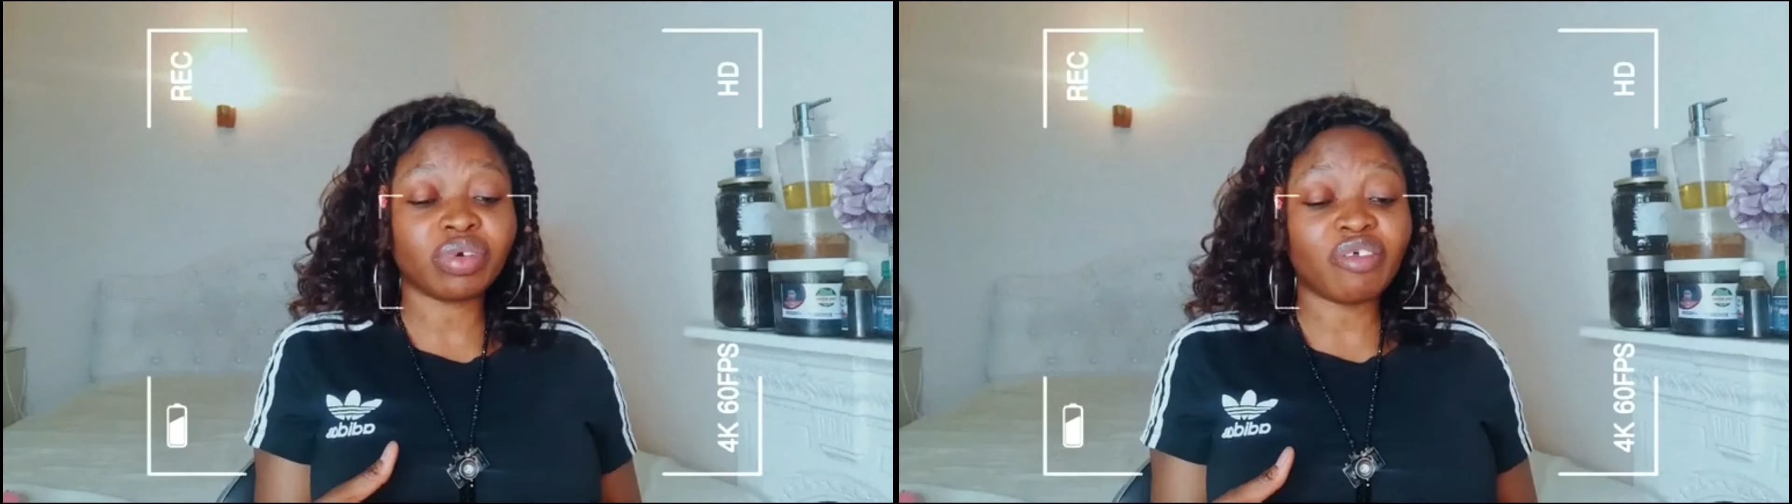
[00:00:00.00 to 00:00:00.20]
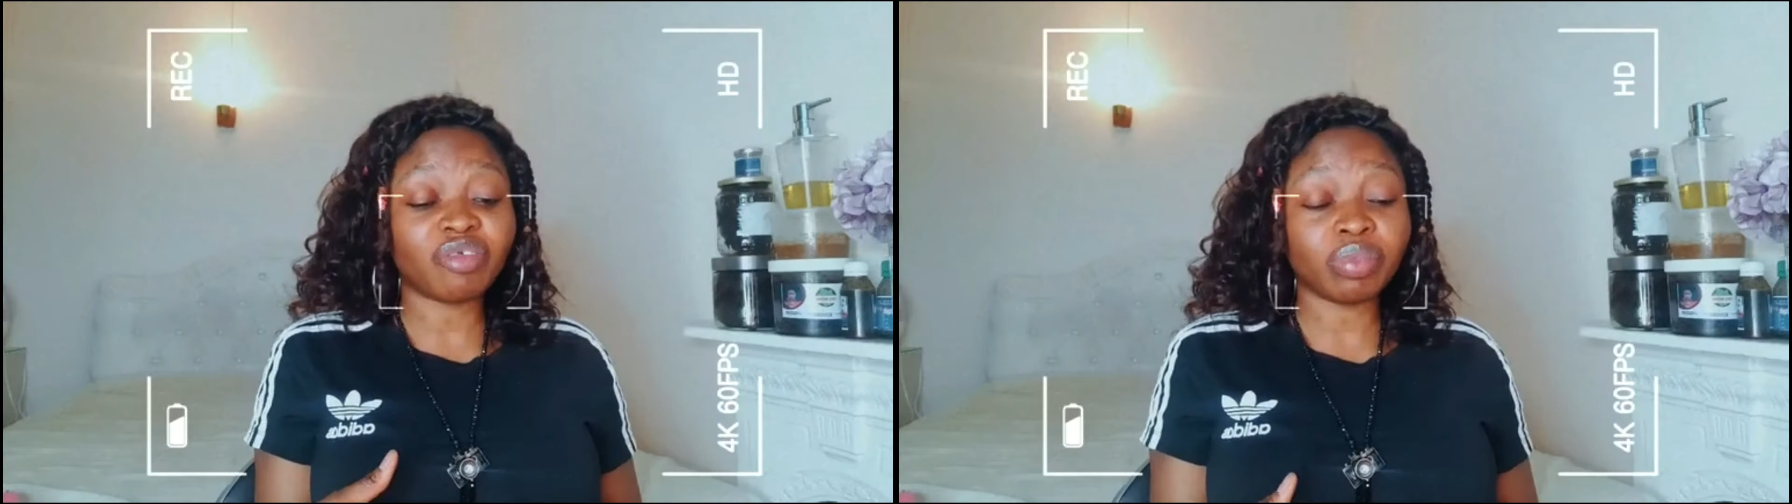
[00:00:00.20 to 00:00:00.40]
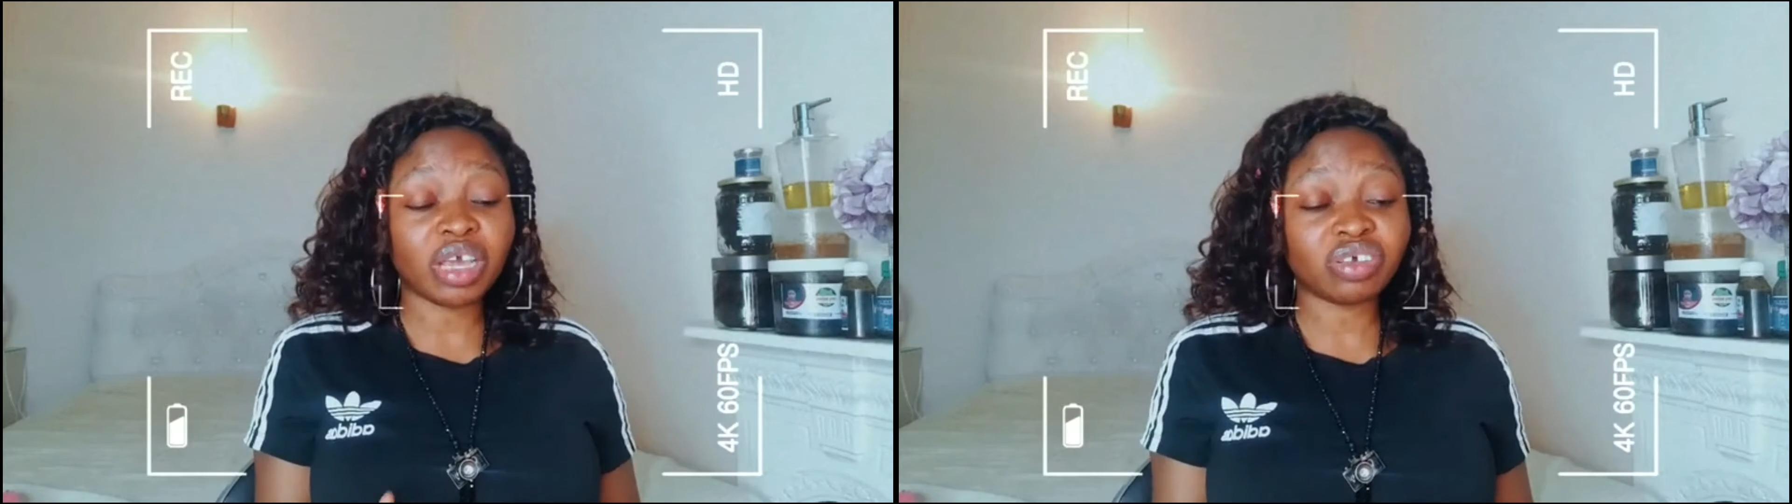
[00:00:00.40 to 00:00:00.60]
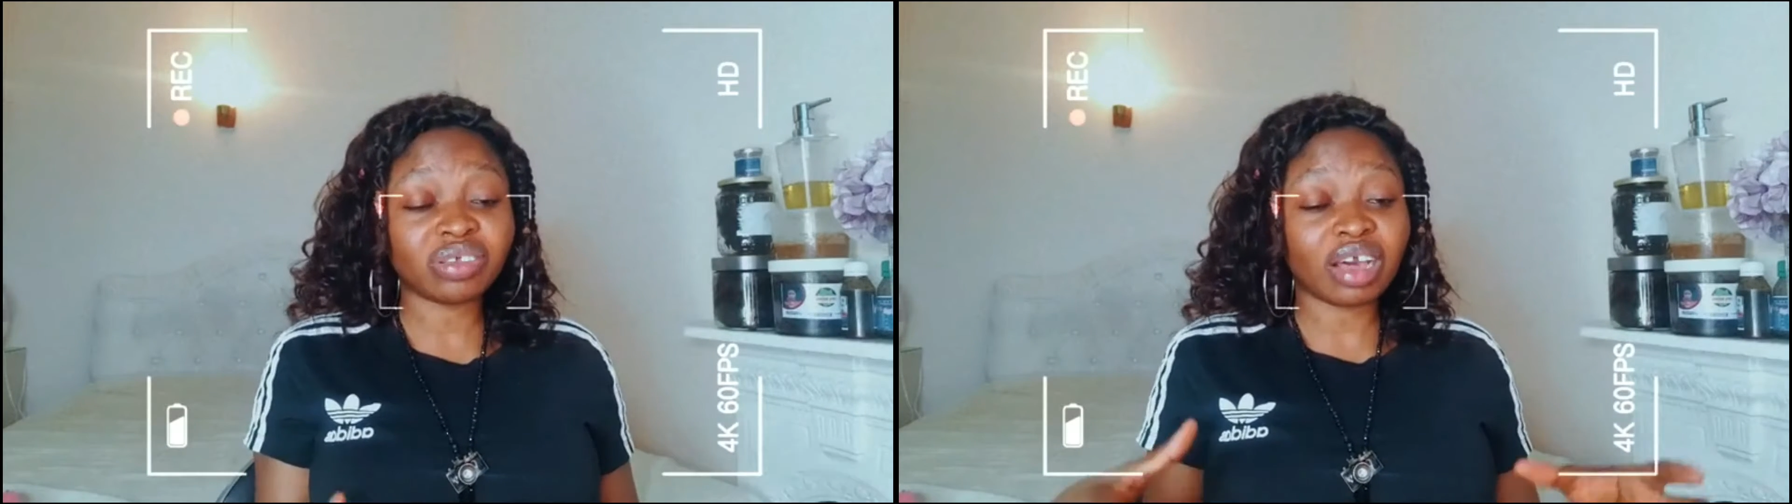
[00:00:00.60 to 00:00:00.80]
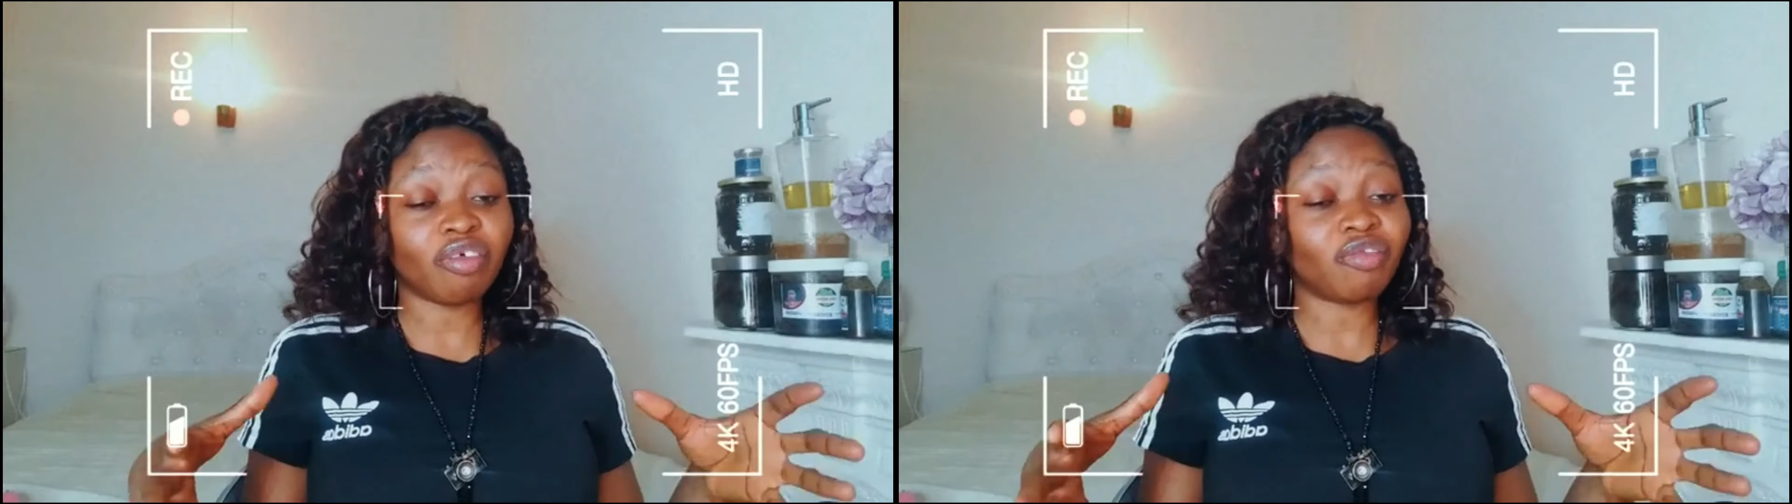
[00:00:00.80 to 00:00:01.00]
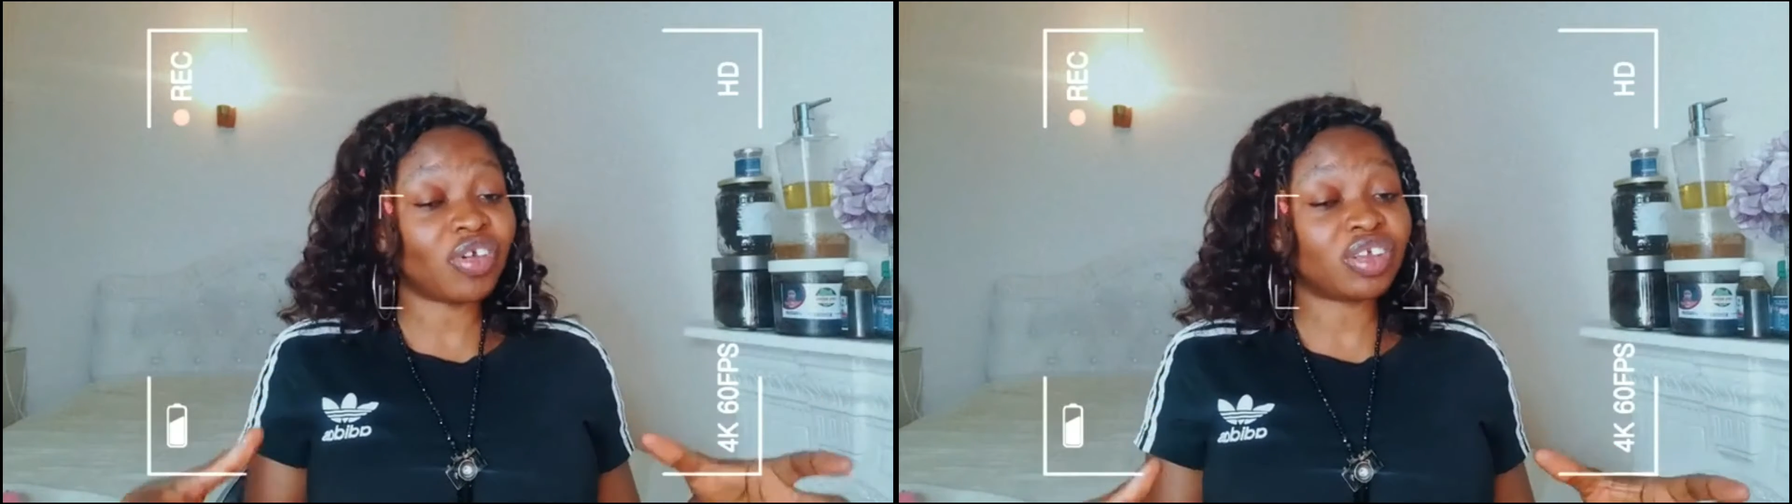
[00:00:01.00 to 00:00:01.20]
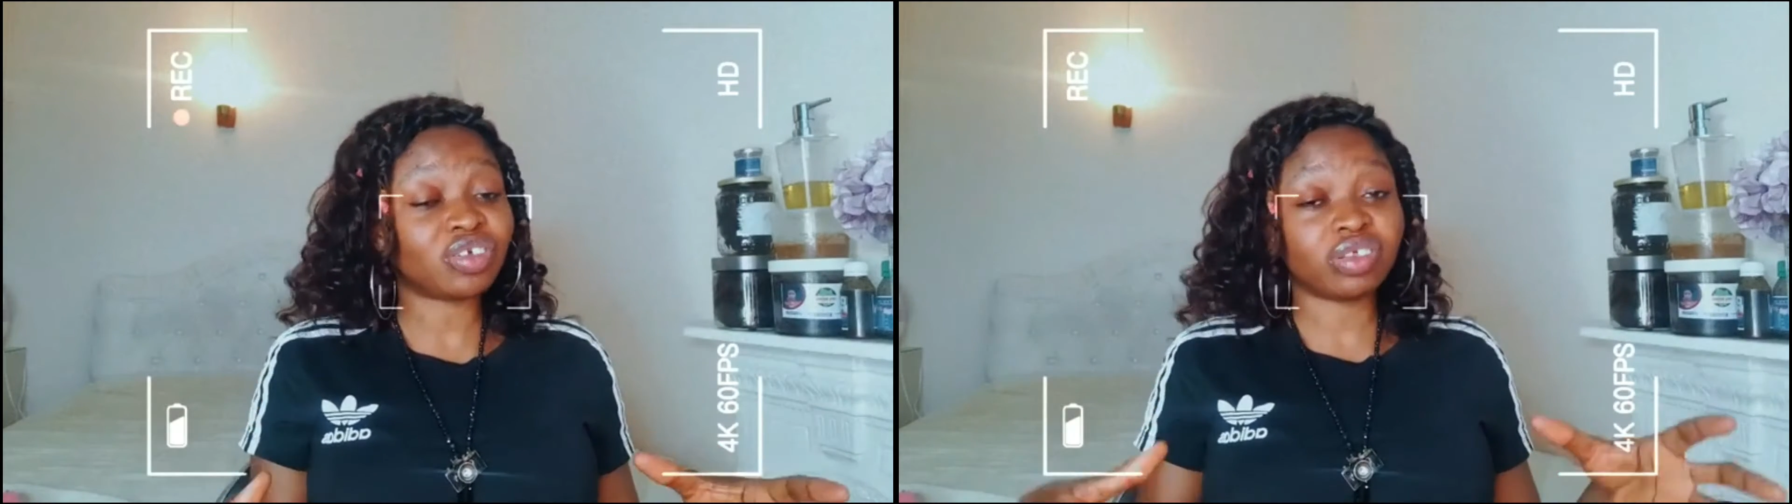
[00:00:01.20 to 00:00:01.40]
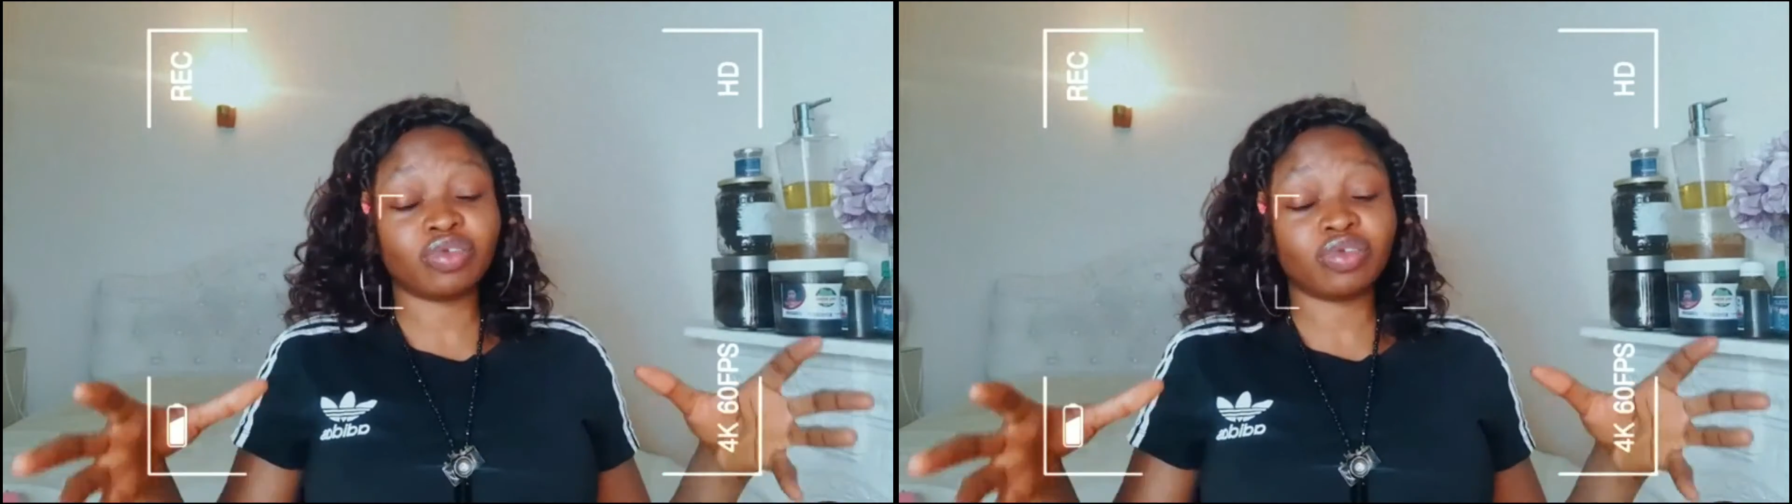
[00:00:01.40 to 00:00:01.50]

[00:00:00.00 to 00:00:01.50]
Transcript: affirmations and confessions